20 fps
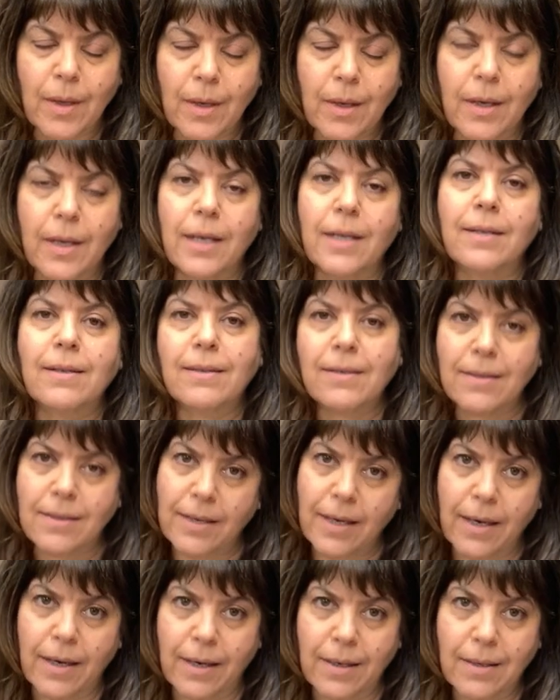
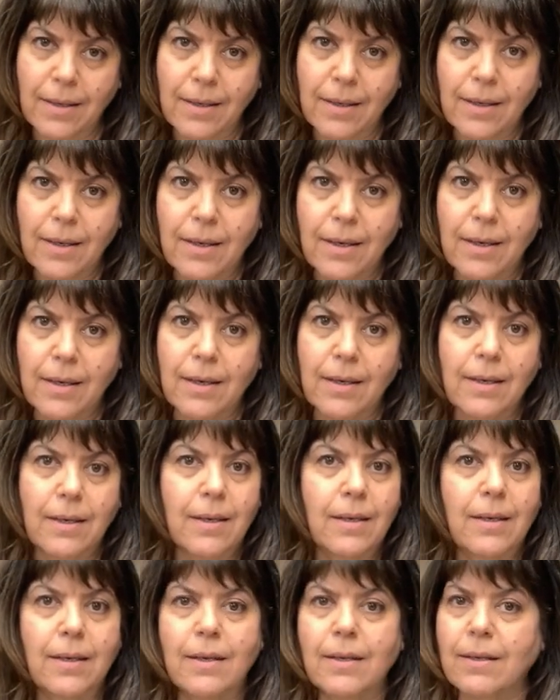Instead,
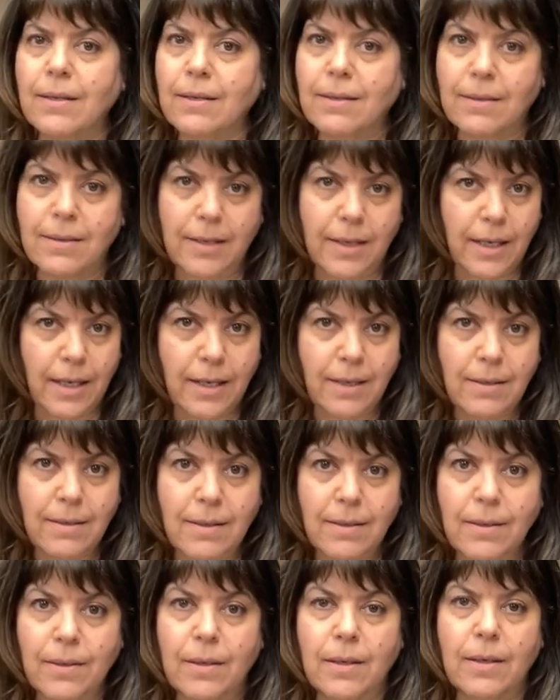cities,
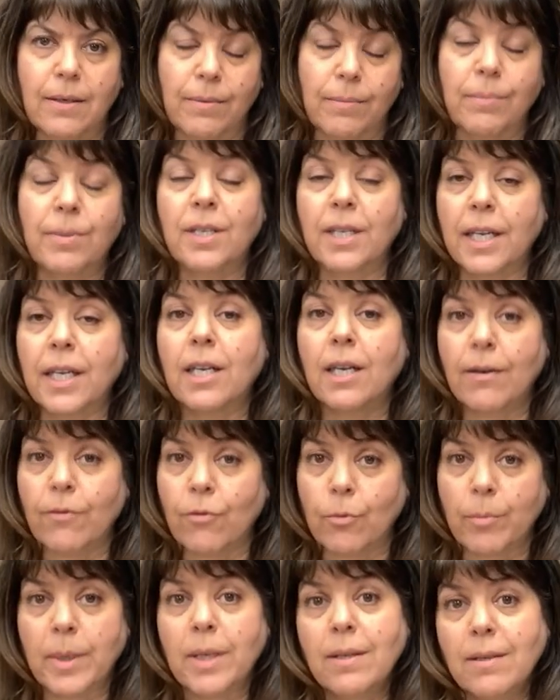city
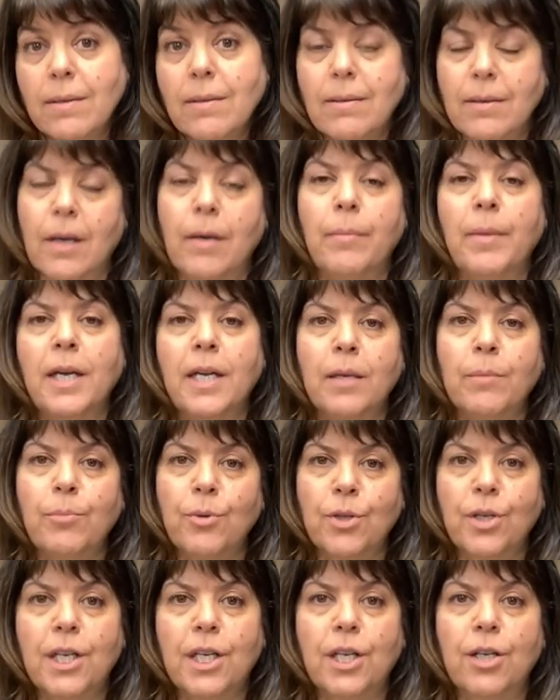governments, I mean in
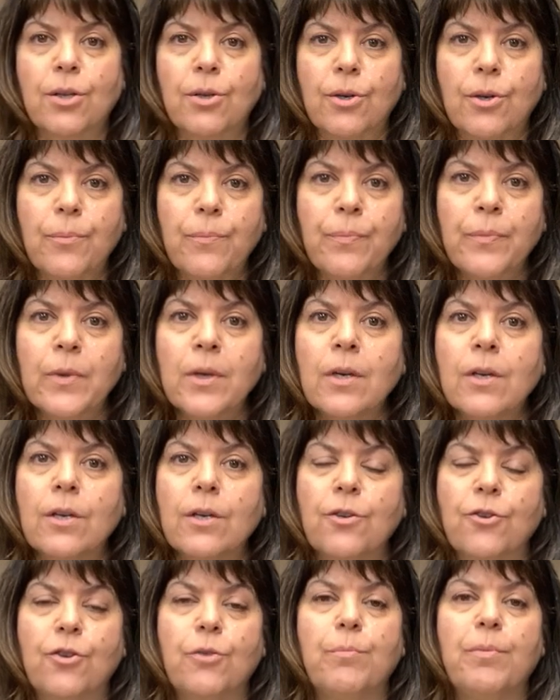particular,
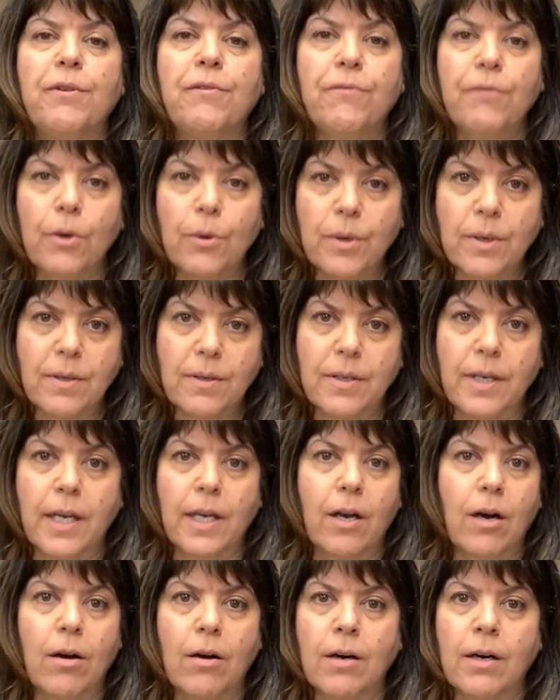should be focusing
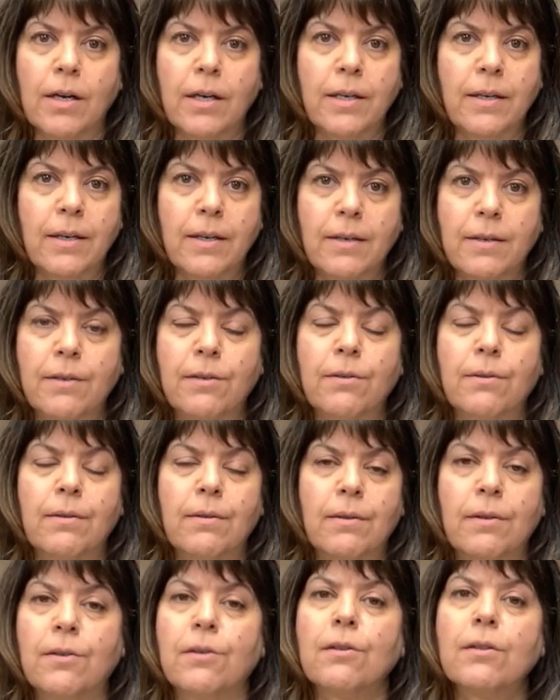on de
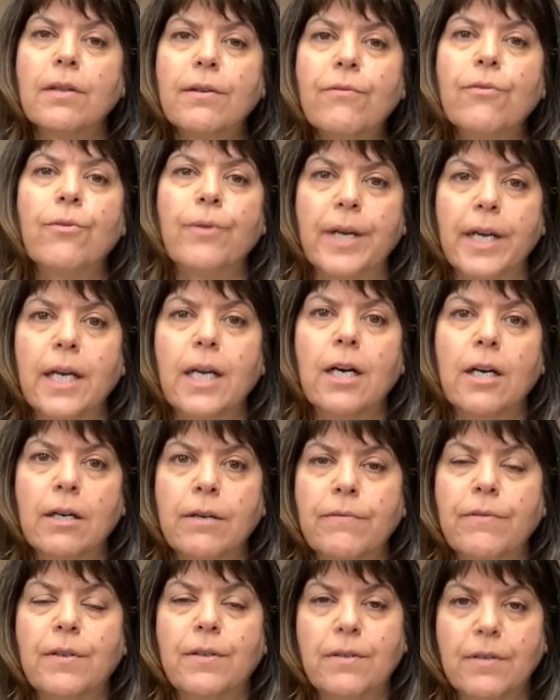the delivery
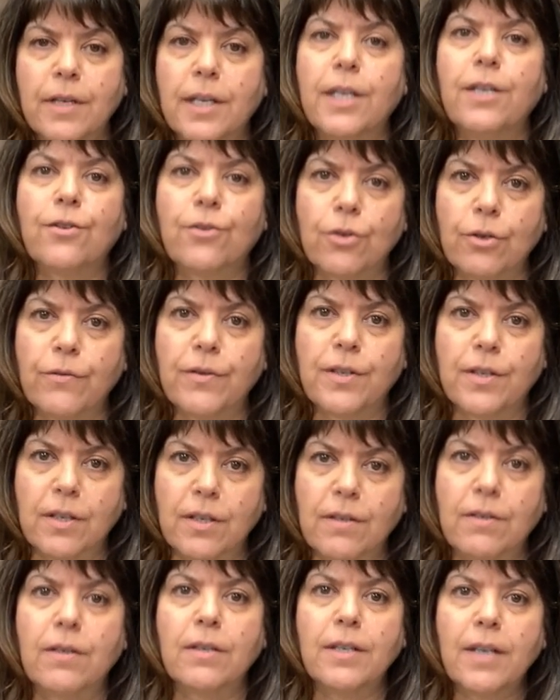of city
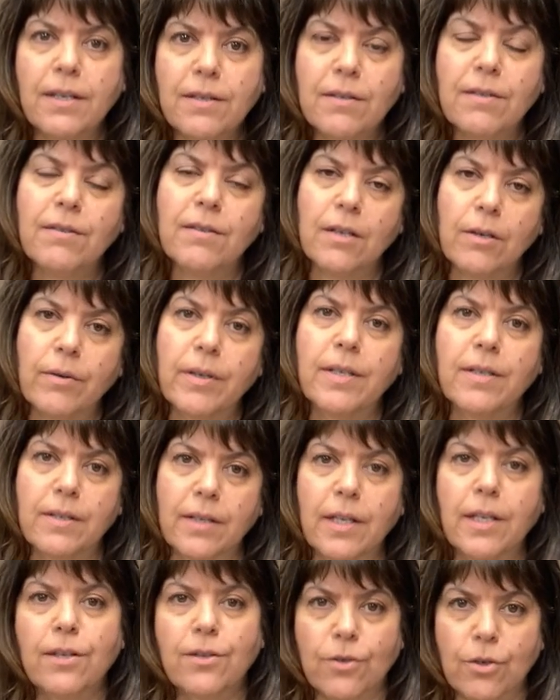services, the necessary
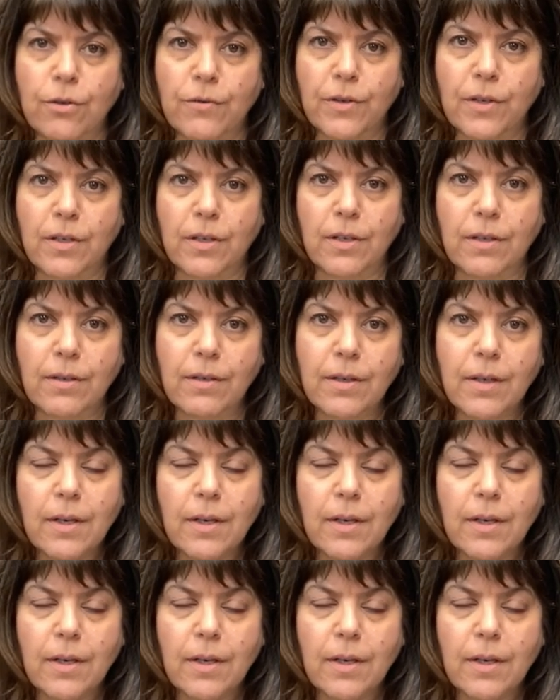city services